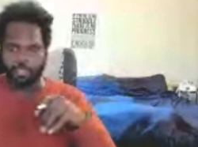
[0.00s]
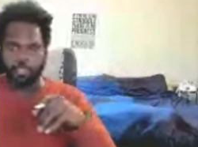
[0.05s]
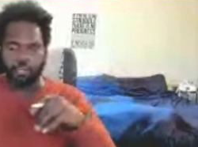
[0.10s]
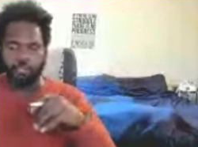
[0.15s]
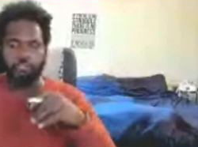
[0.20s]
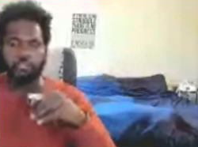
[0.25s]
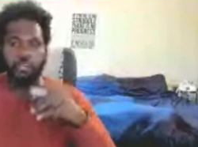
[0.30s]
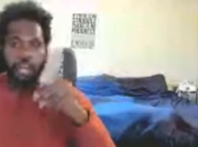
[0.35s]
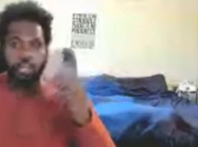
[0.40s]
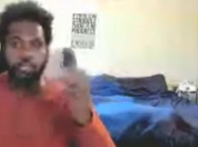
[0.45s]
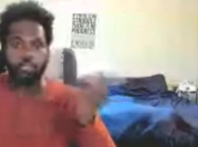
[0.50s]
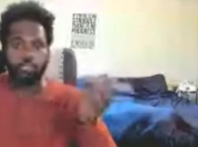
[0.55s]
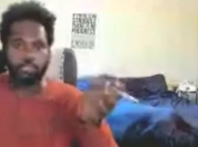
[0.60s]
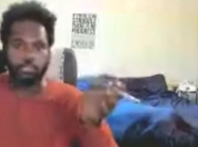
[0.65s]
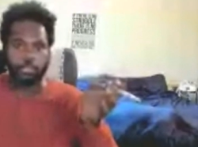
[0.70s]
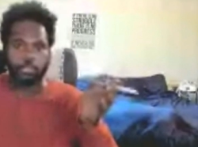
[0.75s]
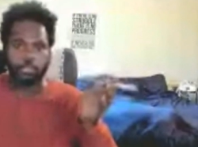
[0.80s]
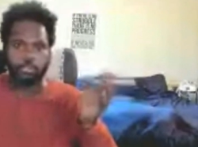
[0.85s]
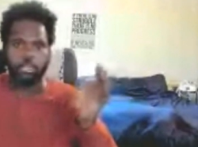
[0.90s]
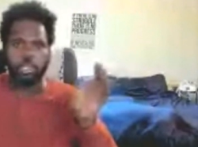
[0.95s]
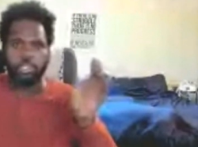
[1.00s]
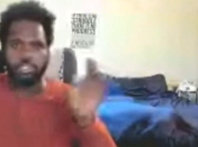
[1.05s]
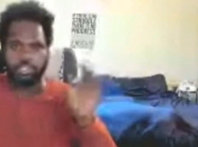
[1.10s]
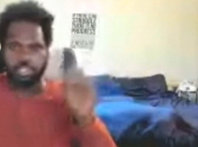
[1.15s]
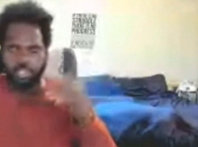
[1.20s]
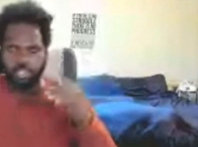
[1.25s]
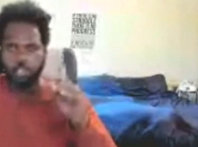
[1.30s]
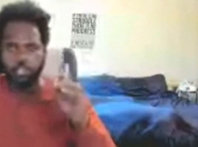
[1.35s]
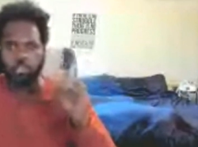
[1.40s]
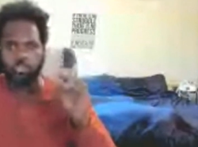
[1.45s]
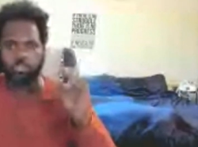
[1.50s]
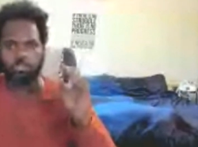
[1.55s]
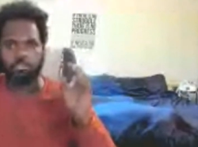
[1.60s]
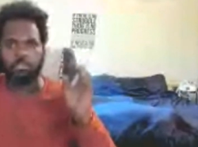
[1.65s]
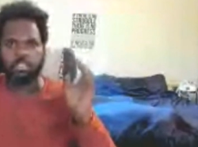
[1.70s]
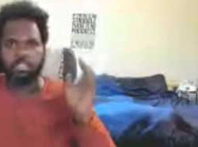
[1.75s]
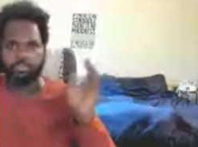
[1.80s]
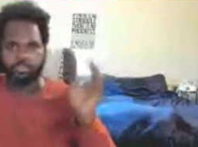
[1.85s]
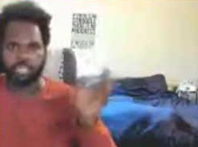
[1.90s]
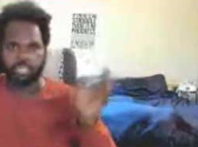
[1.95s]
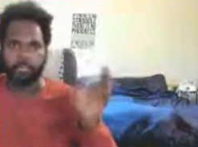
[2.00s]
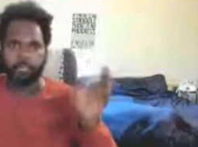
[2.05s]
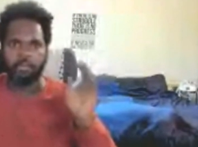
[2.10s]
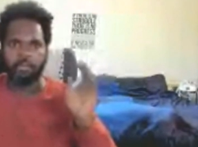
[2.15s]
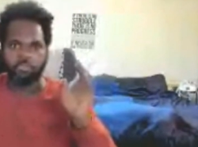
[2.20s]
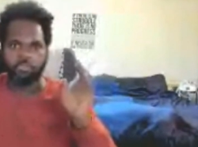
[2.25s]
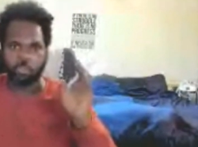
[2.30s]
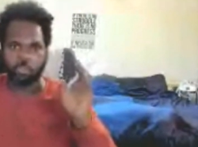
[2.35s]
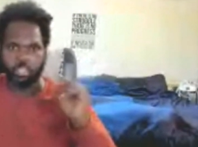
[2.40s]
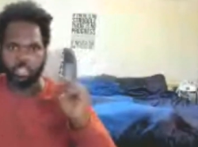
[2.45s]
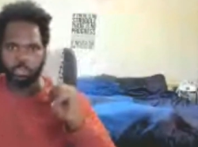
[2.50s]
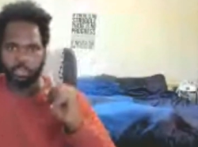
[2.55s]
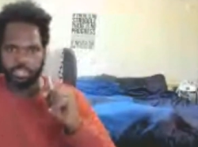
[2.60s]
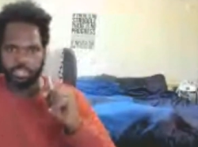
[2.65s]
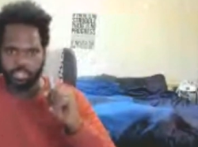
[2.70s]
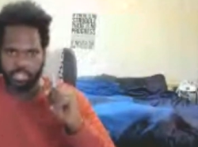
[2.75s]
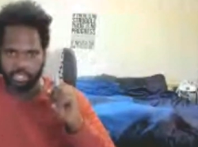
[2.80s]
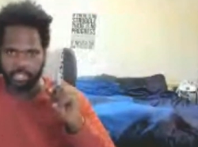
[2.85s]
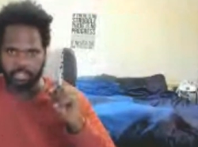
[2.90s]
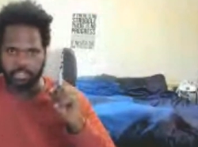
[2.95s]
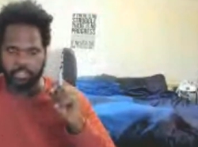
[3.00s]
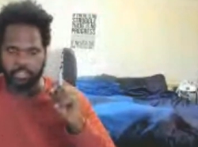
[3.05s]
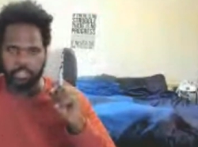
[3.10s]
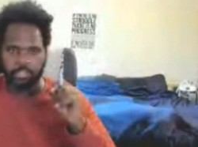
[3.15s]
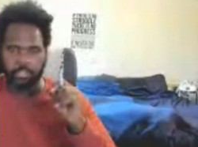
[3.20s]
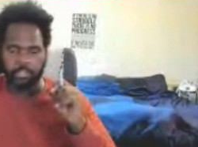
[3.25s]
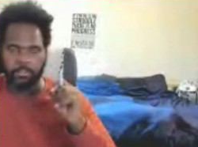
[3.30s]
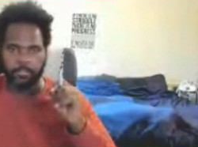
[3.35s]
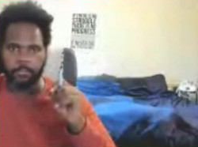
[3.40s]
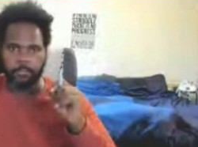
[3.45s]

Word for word: you know follow through until September of 2026.